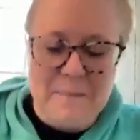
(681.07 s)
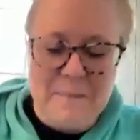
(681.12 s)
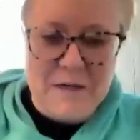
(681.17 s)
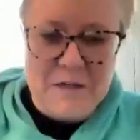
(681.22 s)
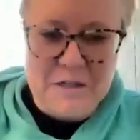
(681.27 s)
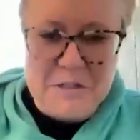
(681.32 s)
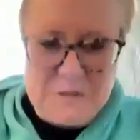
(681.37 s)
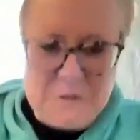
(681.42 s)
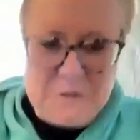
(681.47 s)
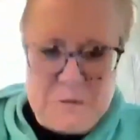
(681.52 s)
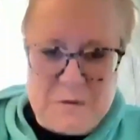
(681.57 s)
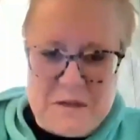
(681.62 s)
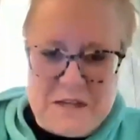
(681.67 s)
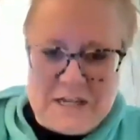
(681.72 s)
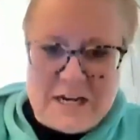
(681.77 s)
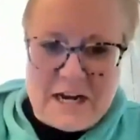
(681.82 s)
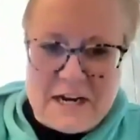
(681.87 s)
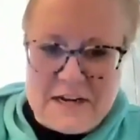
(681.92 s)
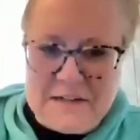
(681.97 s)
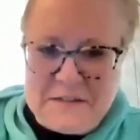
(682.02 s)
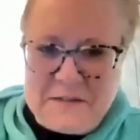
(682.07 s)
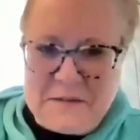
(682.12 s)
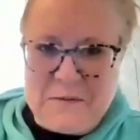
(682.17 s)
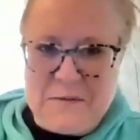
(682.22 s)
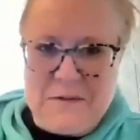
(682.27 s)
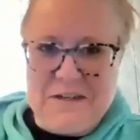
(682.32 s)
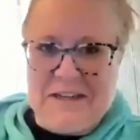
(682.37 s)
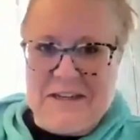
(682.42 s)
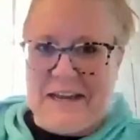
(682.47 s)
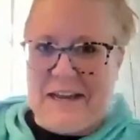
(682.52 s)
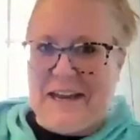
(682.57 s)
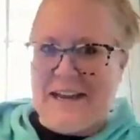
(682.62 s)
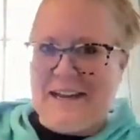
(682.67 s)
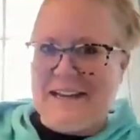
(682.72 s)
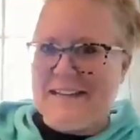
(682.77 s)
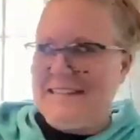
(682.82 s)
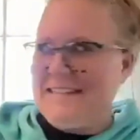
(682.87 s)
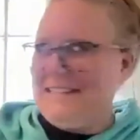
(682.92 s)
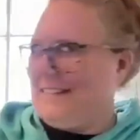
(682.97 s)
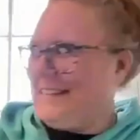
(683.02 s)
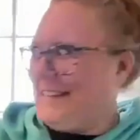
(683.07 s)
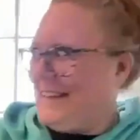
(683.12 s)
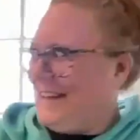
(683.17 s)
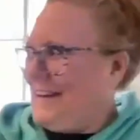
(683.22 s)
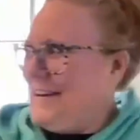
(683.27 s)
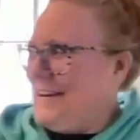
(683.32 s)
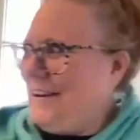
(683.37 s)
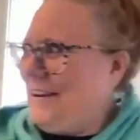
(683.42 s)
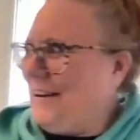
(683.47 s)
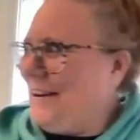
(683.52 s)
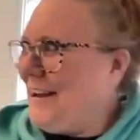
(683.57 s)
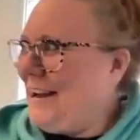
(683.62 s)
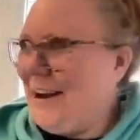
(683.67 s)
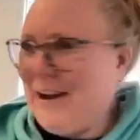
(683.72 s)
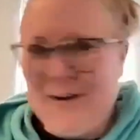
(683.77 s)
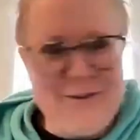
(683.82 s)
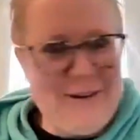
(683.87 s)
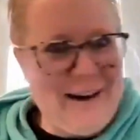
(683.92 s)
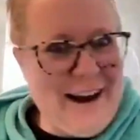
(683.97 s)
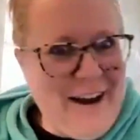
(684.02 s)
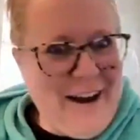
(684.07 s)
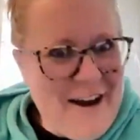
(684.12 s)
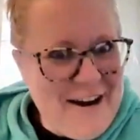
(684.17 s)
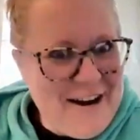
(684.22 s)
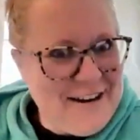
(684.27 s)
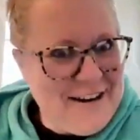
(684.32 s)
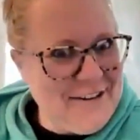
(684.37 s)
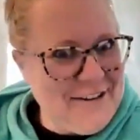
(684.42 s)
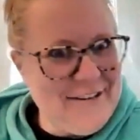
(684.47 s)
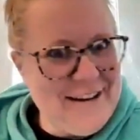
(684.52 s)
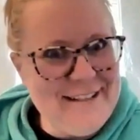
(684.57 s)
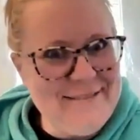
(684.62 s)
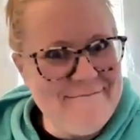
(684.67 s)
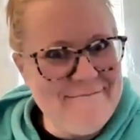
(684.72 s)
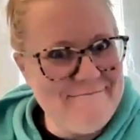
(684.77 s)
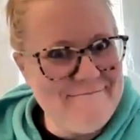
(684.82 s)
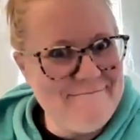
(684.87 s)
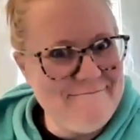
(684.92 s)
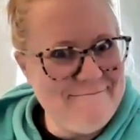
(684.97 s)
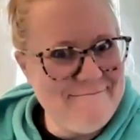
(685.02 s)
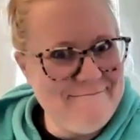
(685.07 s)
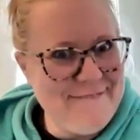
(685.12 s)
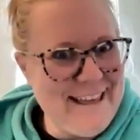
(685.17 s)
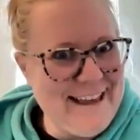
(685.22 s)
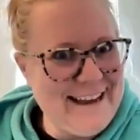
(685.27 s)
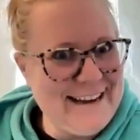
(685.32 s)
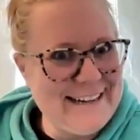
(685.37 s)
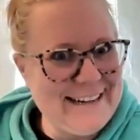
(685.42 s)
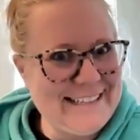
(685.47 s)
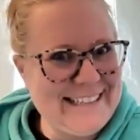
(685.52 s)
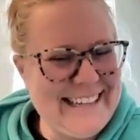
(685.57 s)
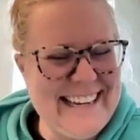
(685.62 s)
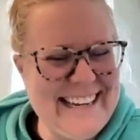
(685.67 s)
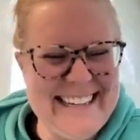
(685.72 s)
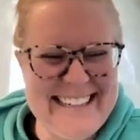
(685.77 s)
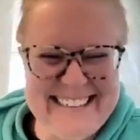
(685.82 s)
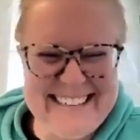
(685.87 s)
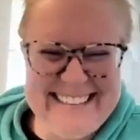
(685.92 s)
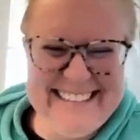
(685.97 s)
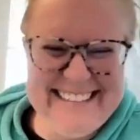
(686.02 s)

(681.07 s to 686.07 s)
middle school and high school kids, and here we are doing things.